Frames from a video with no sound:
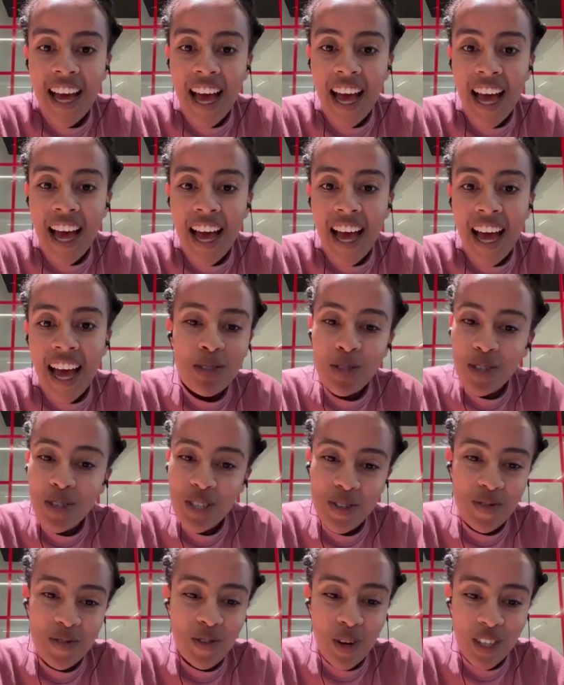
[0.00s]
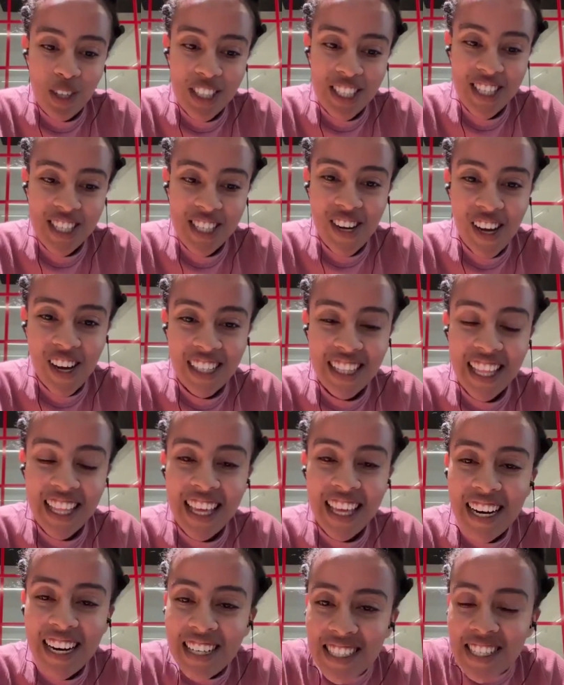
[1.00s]
I'm sure you've noticed, Doc,
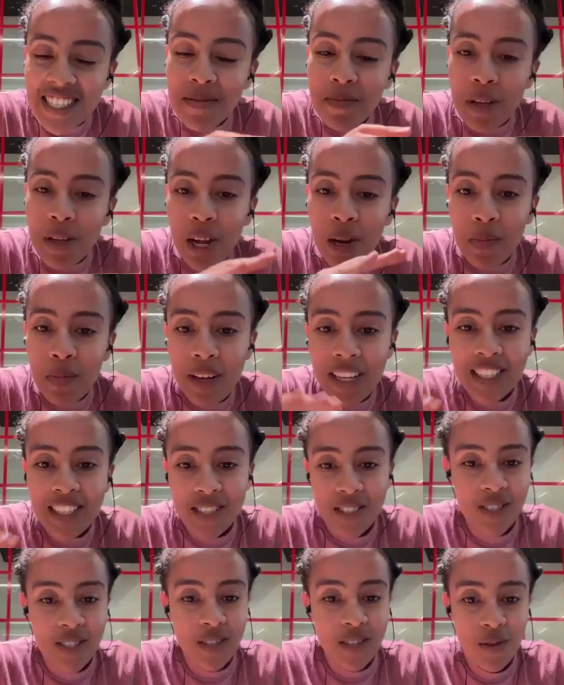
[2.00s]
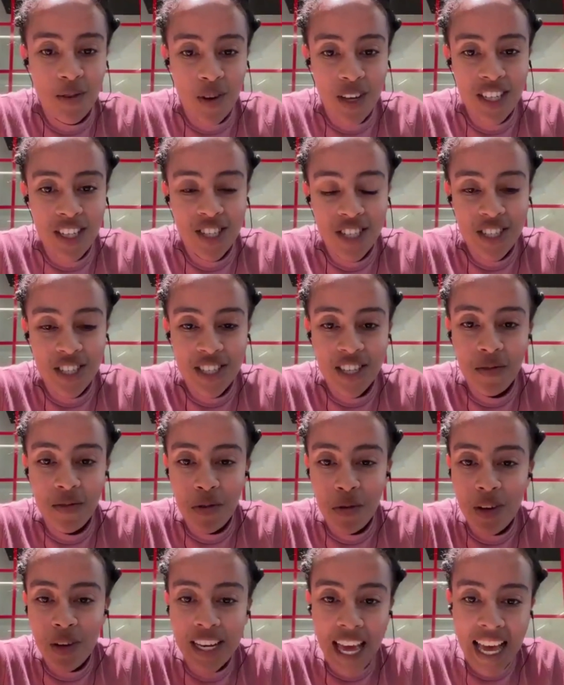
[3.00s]
there are similar patterns of questions
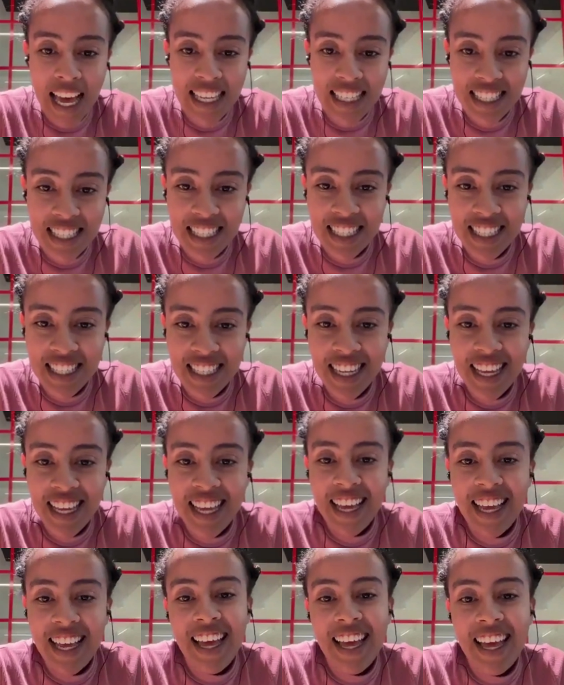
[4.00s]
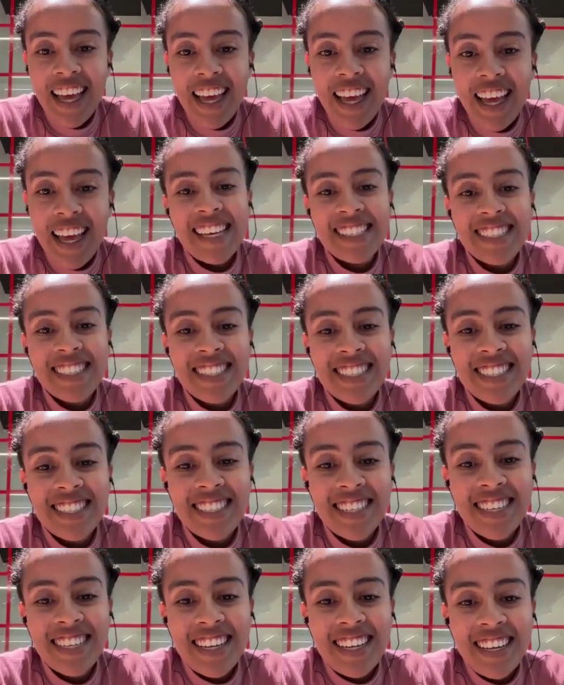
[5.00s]
everyone asks, and
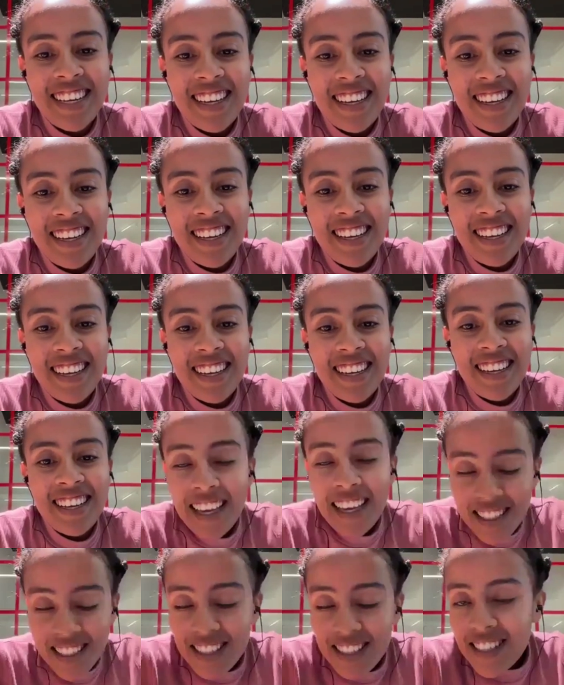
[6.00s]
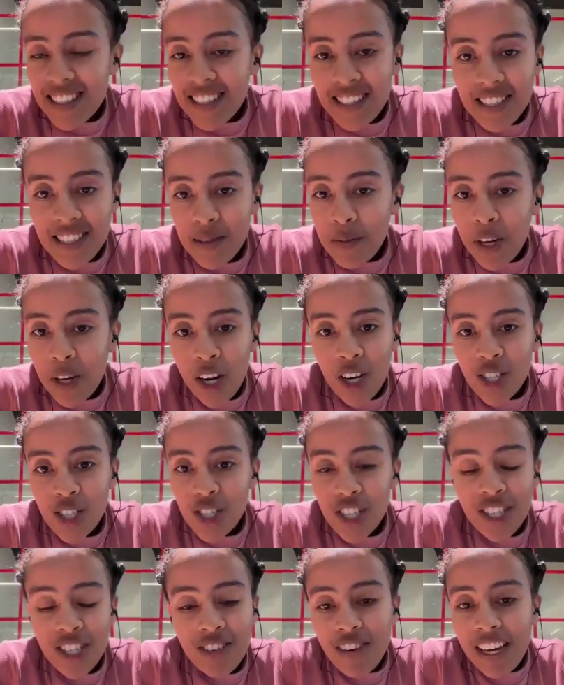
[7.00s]
it's like a similar
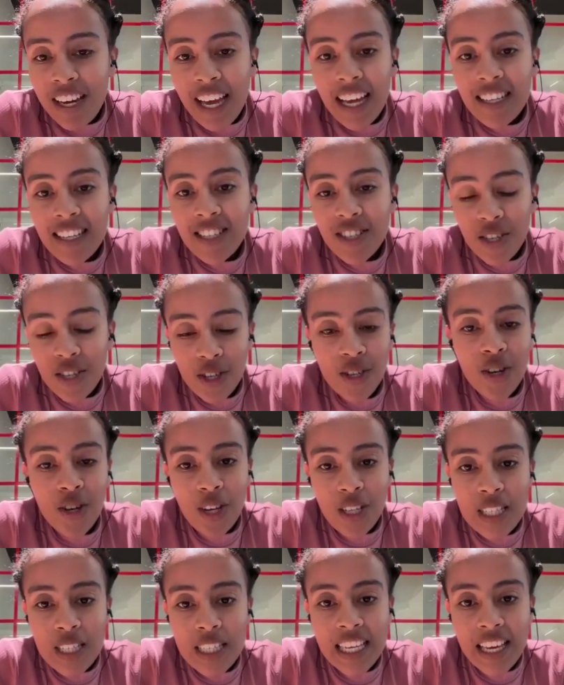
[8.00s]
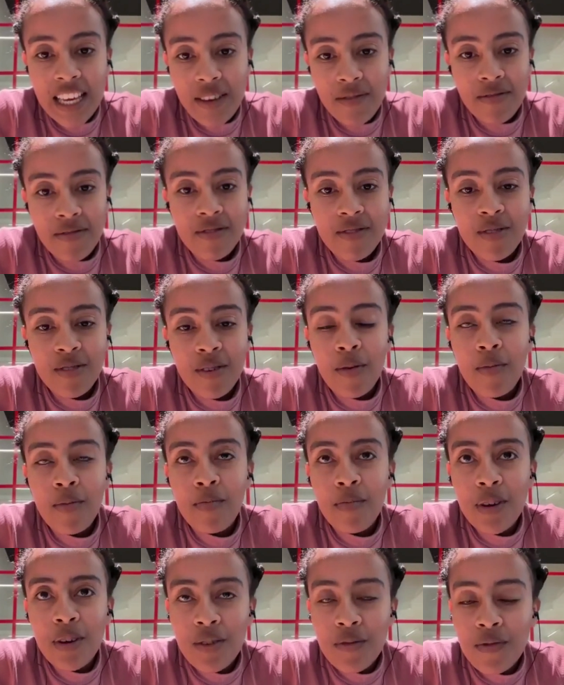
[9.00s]
generic answer you're going to give. So,
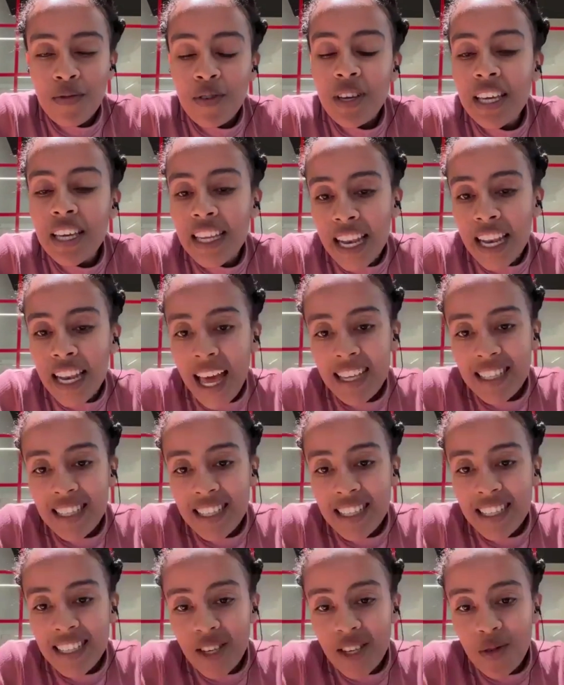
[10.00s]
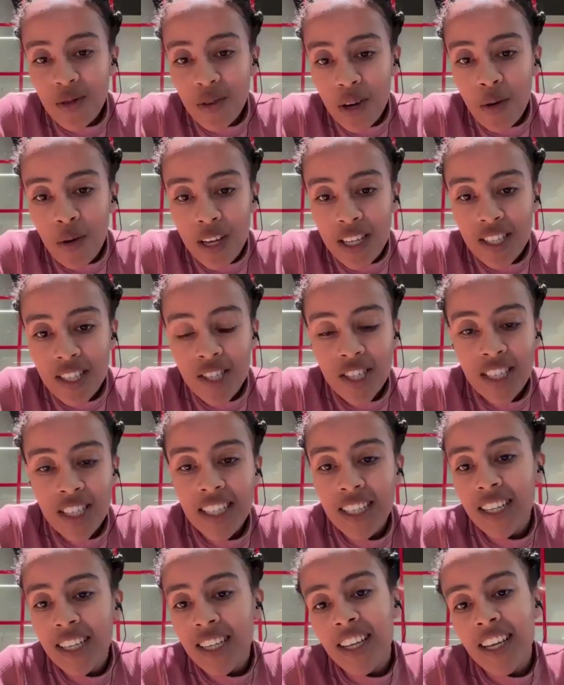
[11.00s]
but if you can ask a unique question,
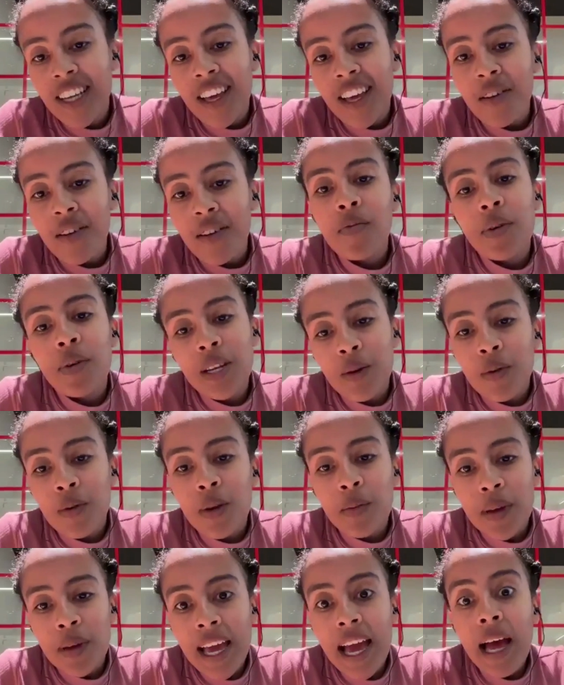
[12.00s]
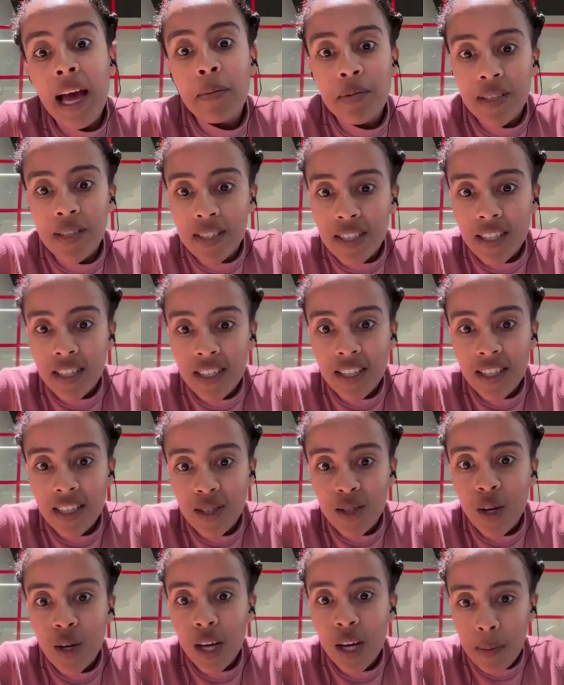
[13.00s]
everybody would be happy to
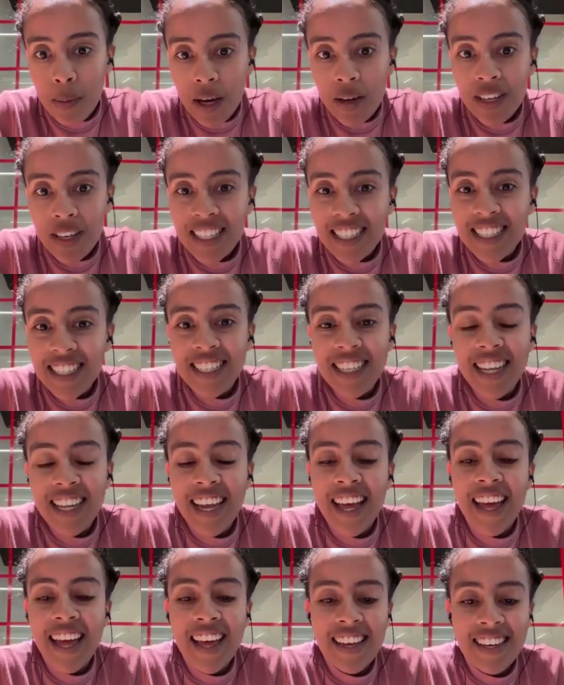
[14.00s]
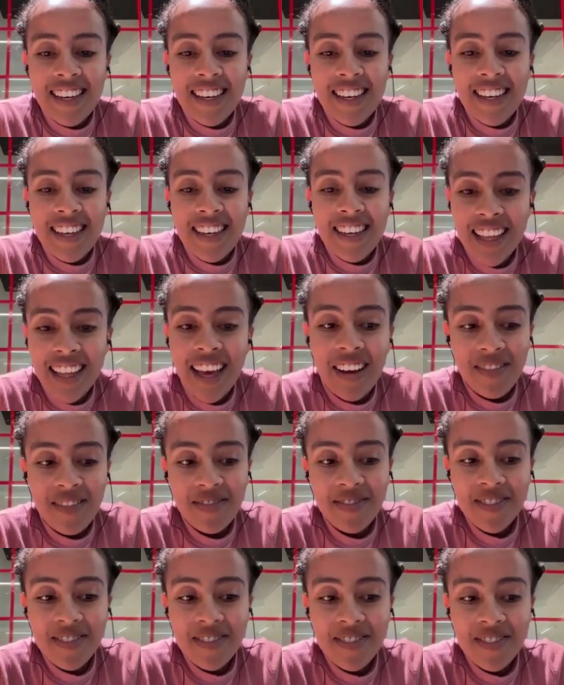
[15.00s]
talk about it. And yeah,
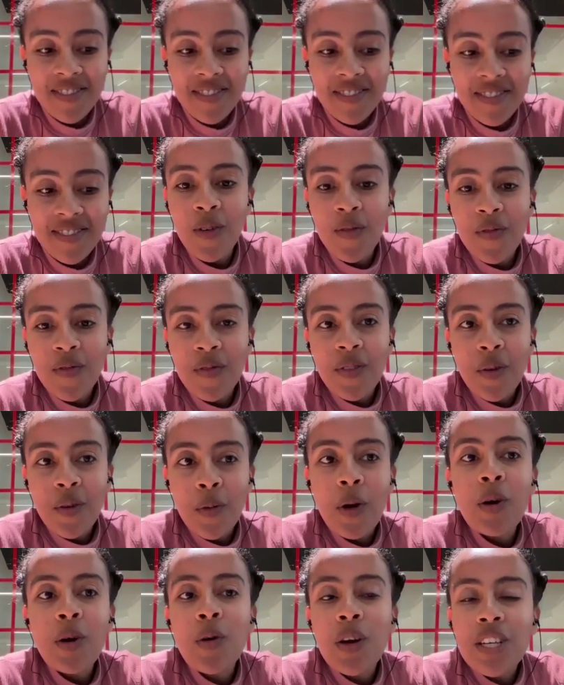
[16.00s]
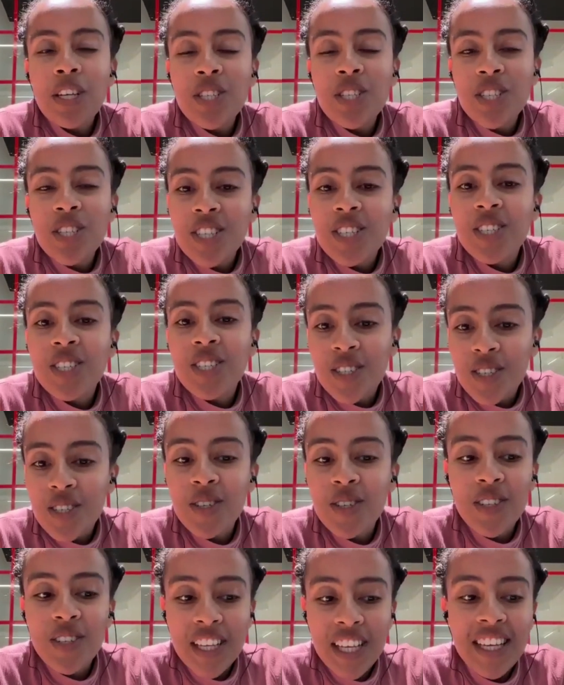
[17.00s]
so what questions do
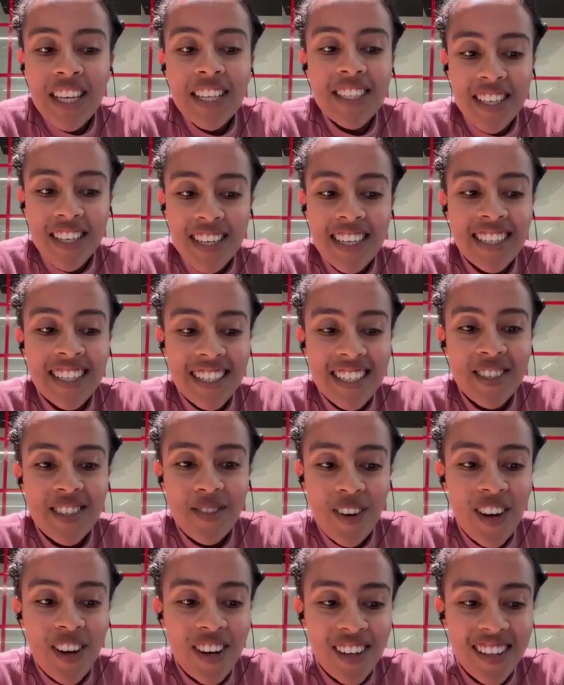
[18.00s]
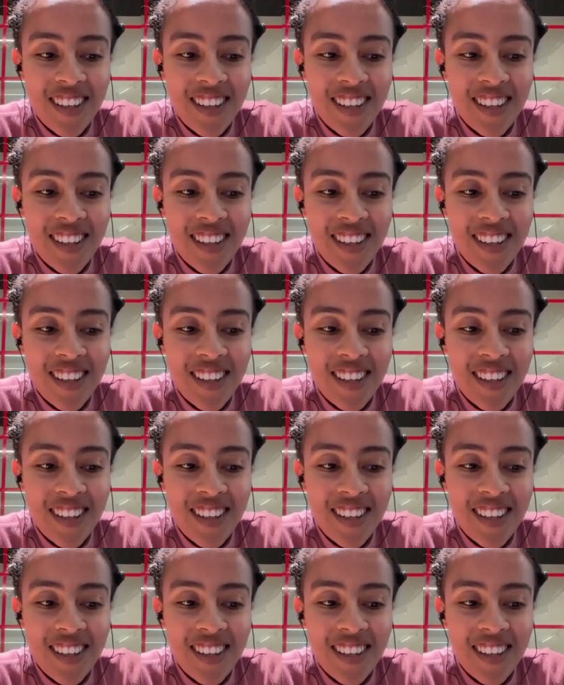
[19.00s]
you think is good as well?